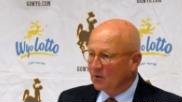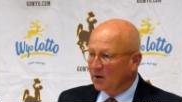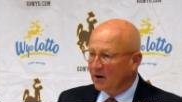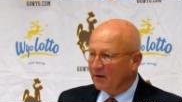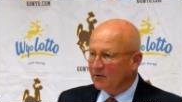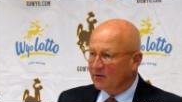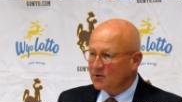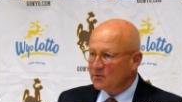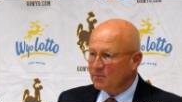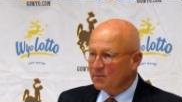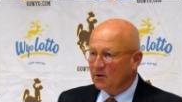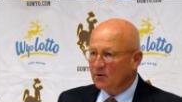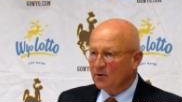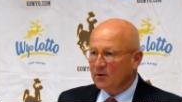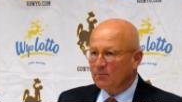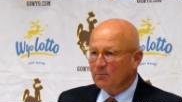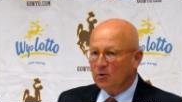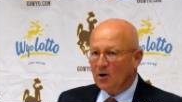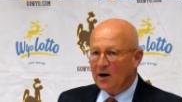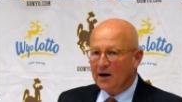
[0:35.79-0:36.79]
I have a
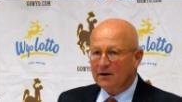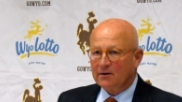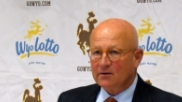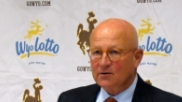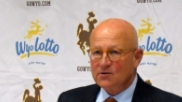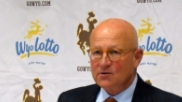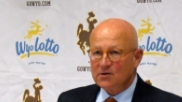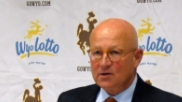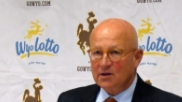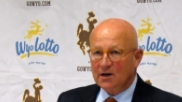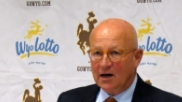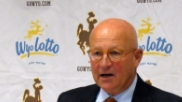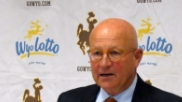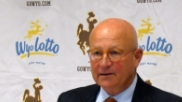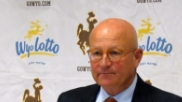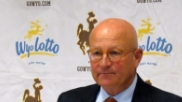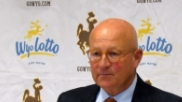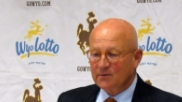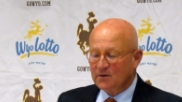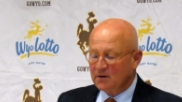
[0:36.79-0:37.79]
spirited practice
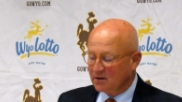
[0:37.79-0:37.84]
tonight,